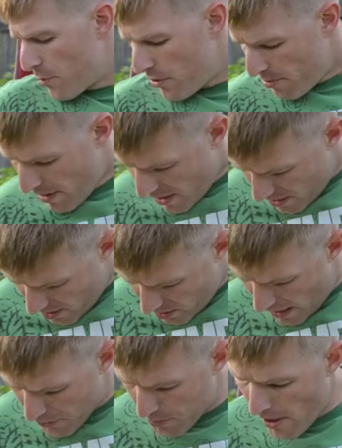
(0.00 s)
with my
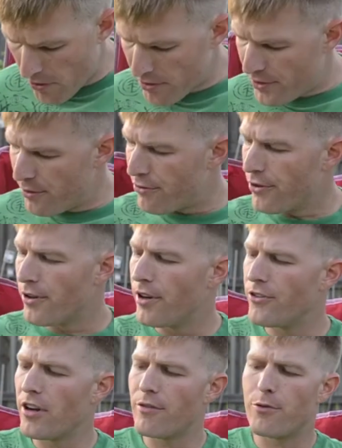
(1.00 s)
last pod review for
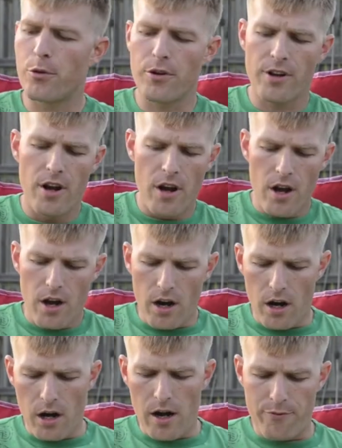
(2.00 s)
John Ford
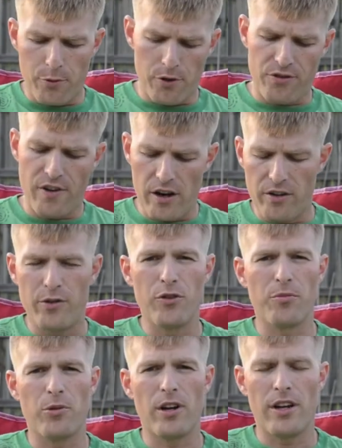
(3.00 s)
at Ford's Fiery Foods
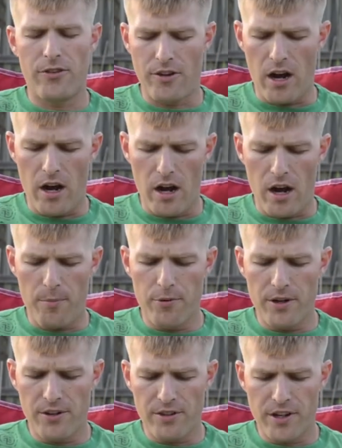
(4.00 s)
and Plants.
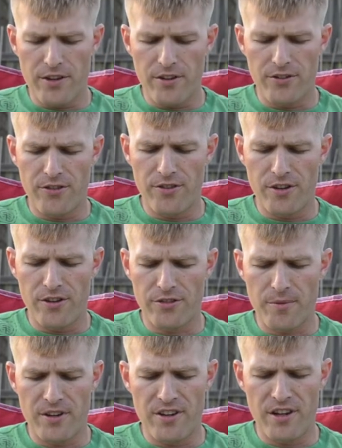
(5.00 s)
Pretty excited. This is
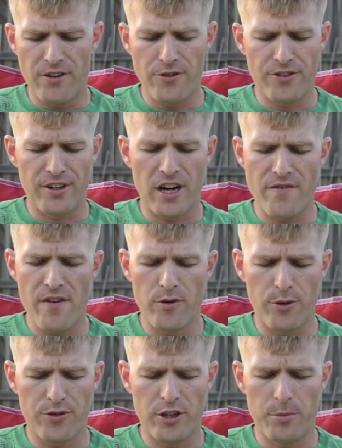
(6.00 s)
something interesting. I've never
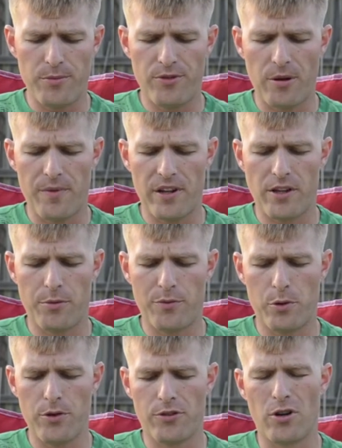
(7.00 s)
really seen something like this
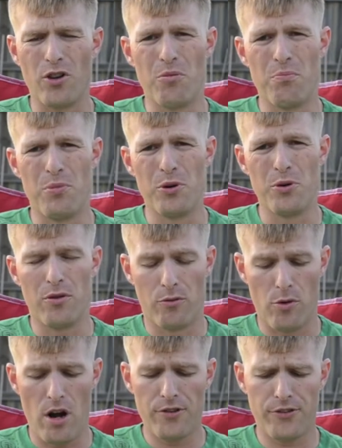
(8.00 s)
before. This is called the Bhut
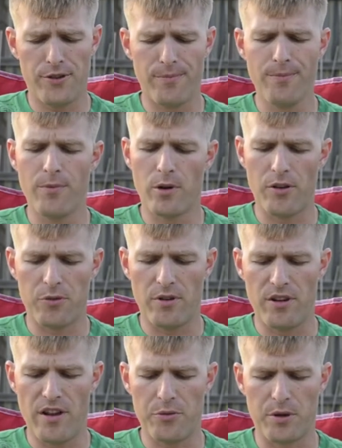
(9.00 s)
Rust, or
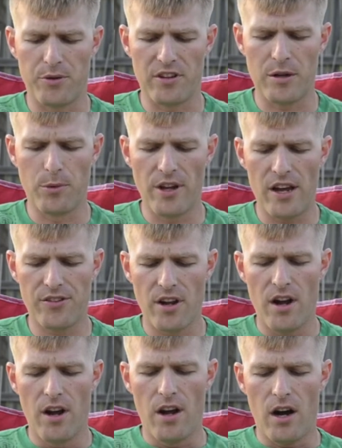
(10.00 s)
that's what it was labeled as.
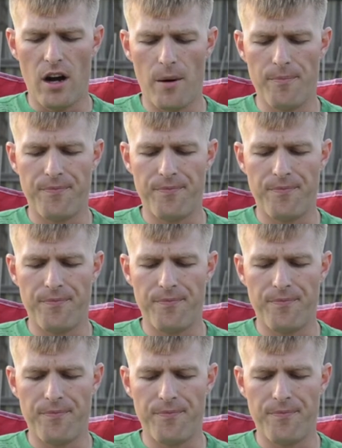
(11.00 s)
A